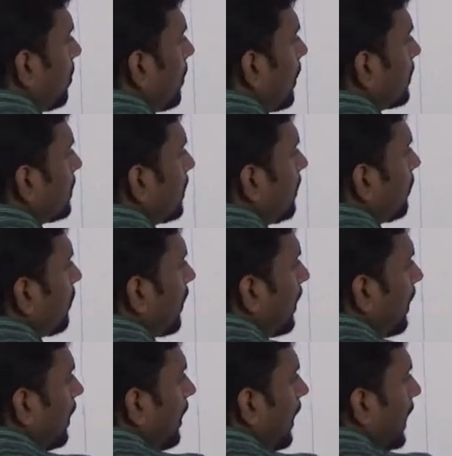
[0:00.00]
to plus
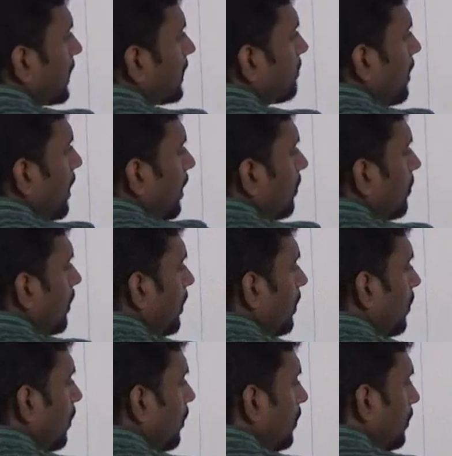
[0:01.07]
infinite, x minus 1
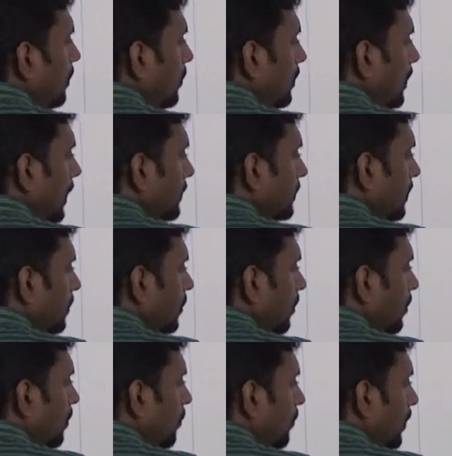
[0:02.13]
equal to 0, then x
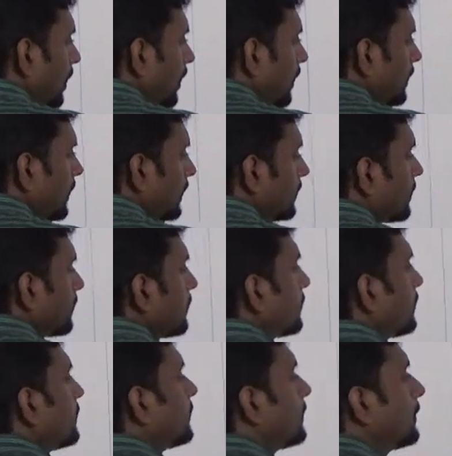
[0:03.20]
equal to 1 in this.
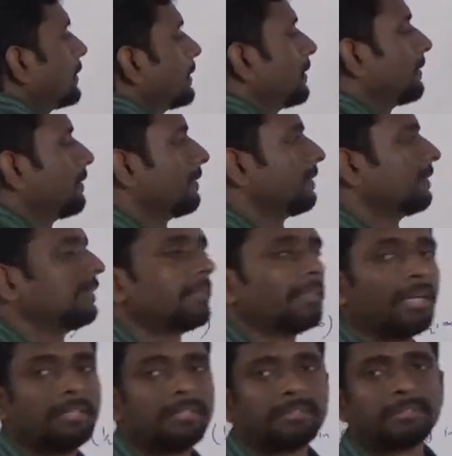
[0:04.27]

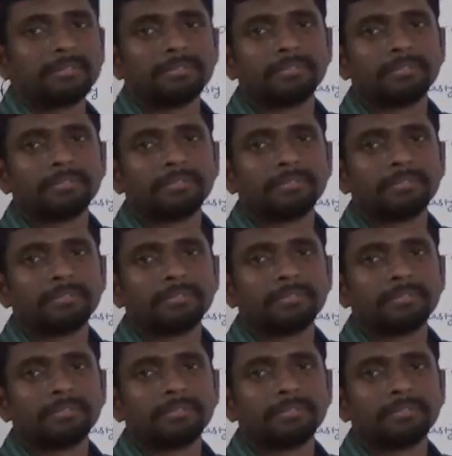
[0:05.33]
Right?